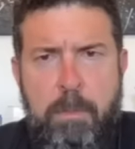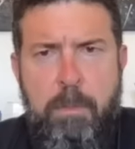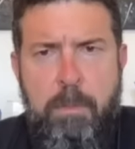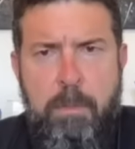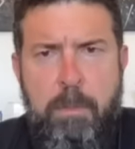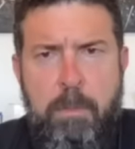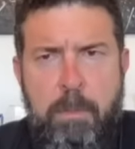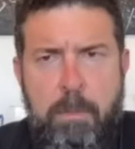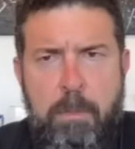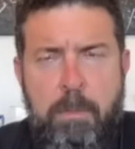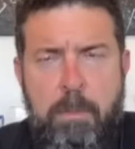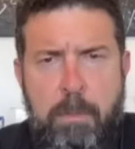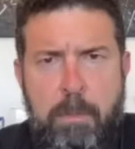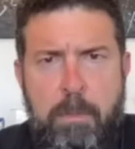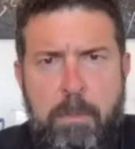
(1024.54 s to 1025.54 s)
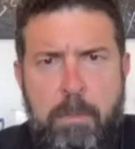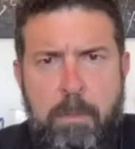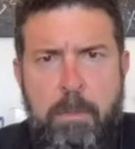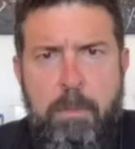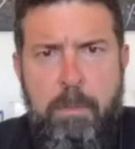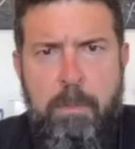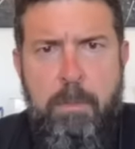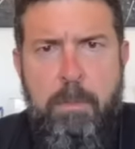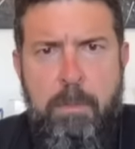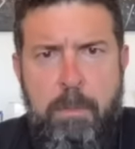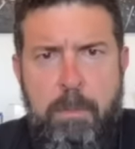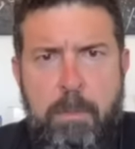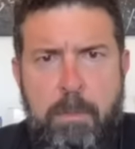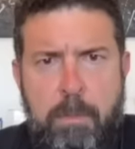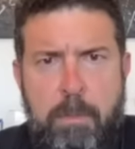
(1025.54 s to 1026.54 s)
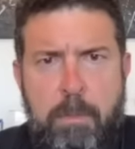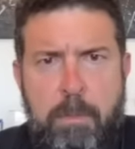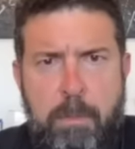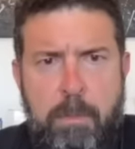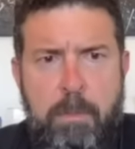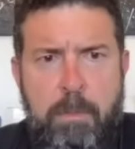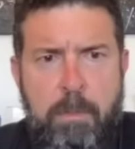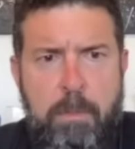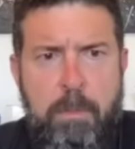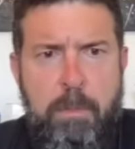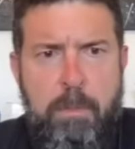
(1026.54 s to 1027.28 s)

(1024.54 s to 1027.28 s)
[no speech]